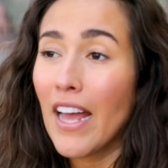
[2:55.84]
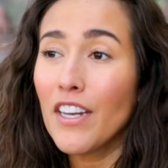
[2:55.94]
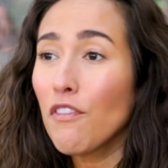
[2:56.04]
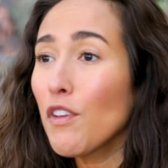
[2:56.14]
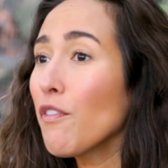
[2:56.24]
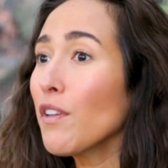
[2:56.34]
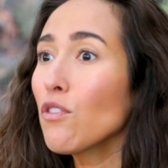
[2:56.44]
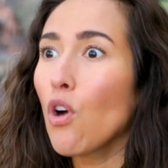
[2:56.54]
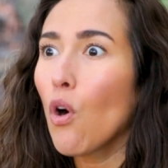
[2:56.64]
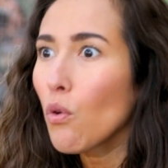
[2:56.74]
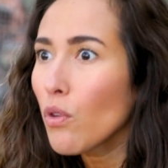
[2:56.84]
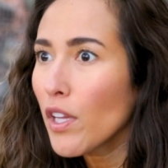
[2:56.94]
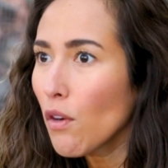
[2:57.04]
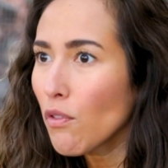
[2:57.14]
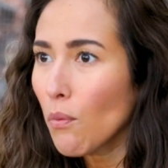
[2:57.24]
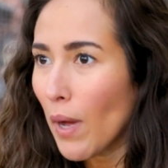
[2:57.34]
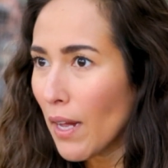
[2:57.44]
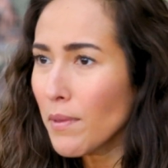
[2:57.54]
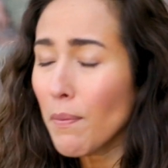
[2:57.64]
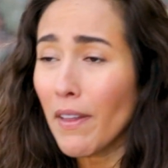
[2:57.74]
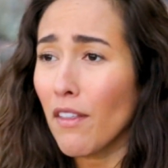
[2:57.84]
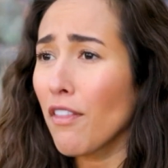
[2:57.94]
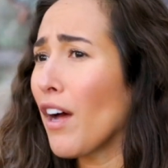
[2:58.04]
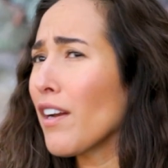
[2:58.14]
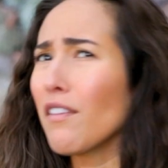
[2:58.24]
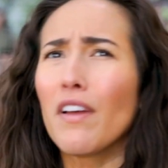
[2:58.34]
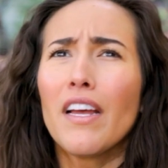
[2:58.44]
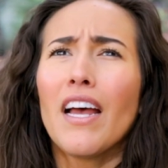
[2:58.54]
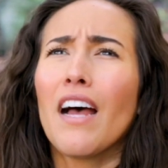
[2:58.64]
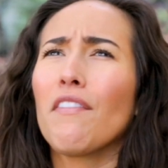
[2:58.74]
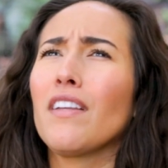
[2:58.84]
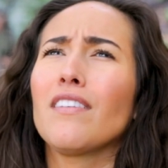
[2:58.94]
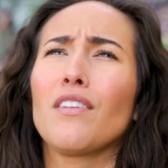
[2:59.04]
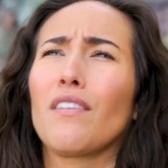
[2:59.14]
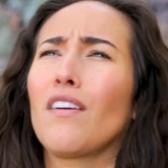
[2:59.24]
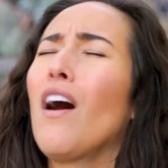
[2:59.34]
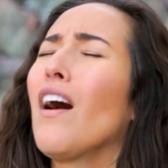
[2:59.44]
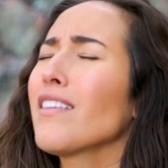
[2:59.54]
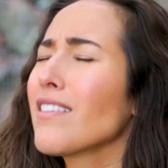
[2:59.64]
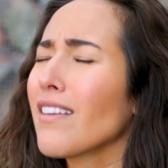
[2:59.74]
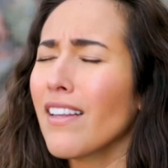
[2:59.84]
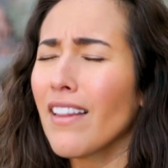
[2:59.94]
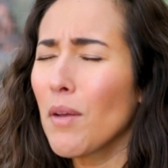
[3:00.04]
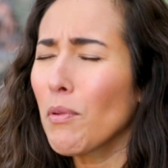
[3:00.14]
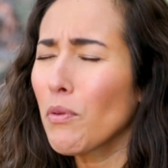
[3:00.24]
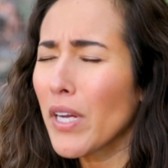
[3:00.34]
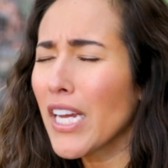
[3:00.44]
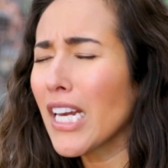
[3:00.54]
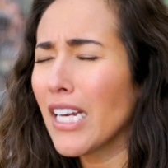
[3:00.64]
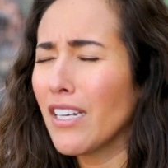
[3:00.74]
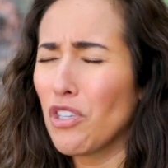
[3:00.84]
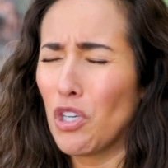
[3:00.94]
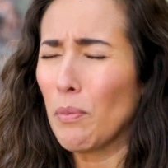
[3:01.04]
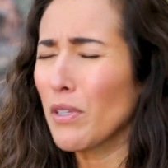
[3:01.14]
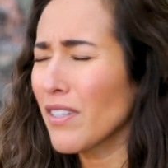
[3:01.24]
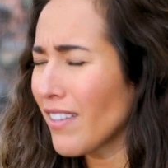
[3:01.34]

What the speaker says: And if you feel totally overwhelmed by the thought of having to constantly label read and interpret